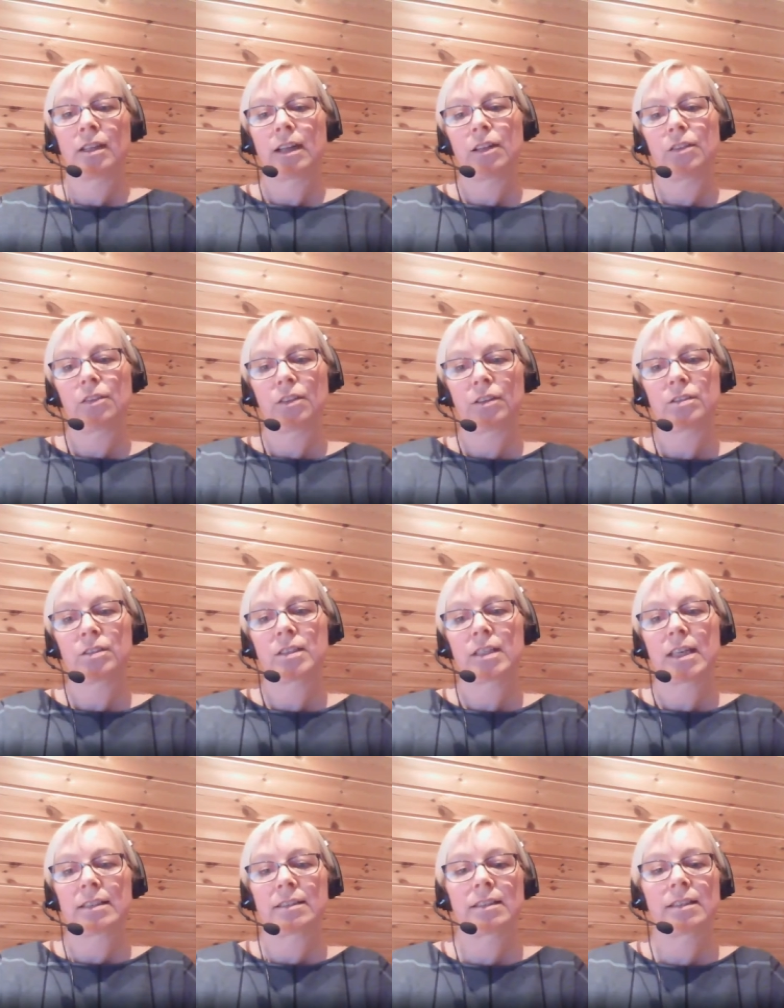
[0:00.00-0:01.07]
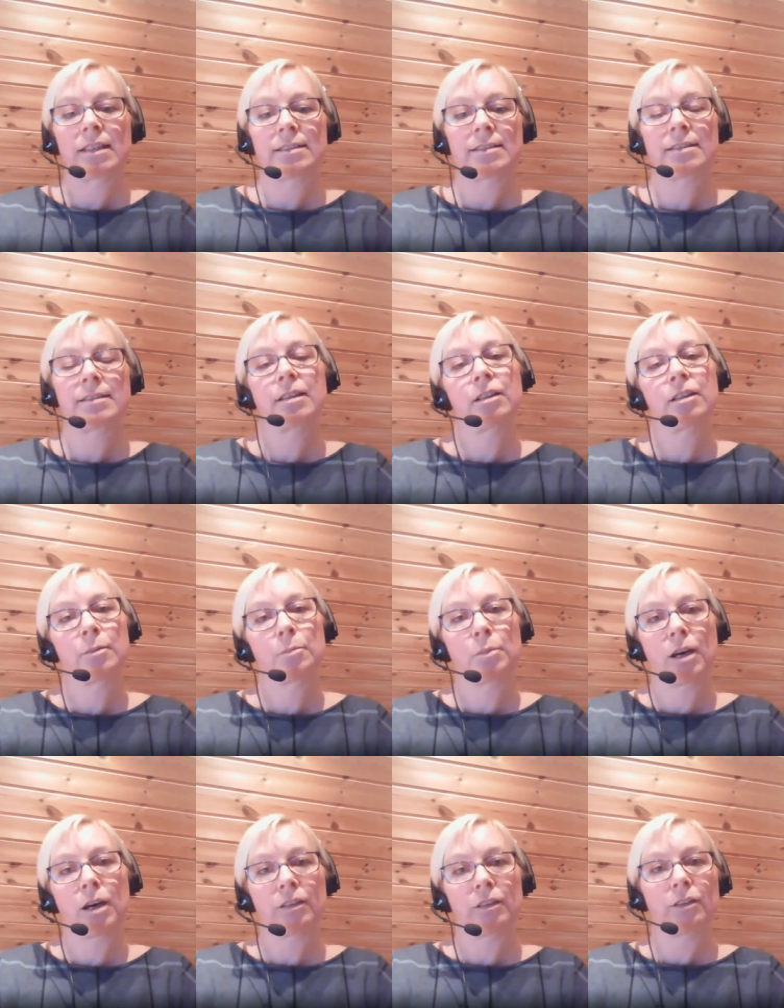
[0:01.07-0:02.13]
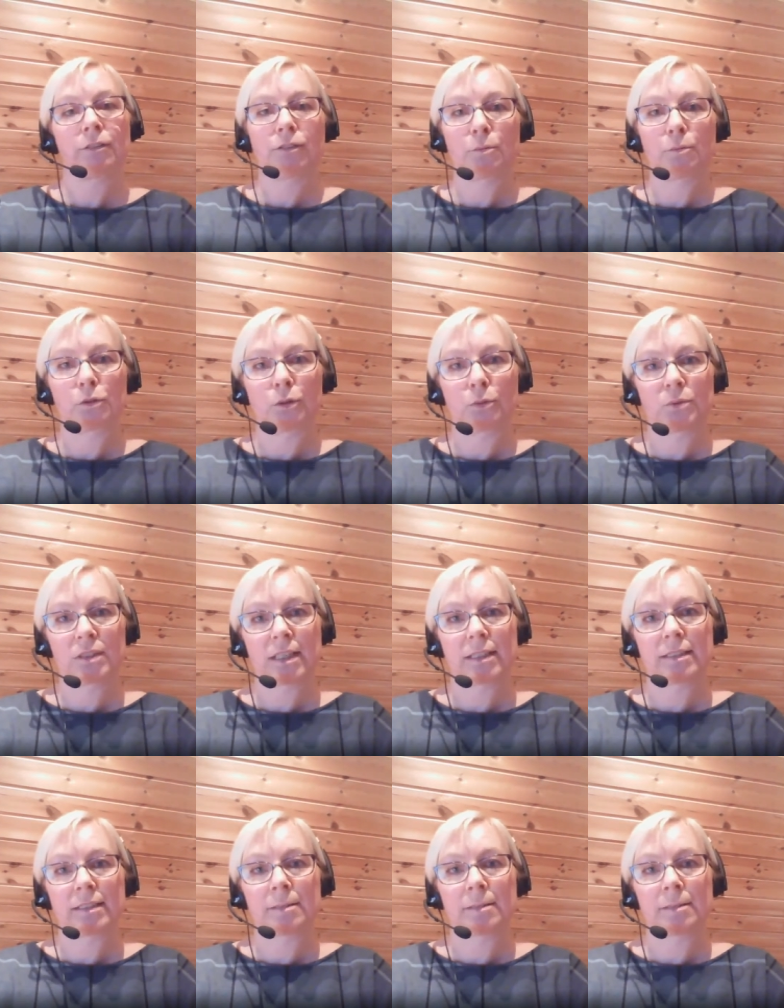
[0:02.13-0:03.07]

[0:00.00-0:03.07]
and thus as a necessary part of the process.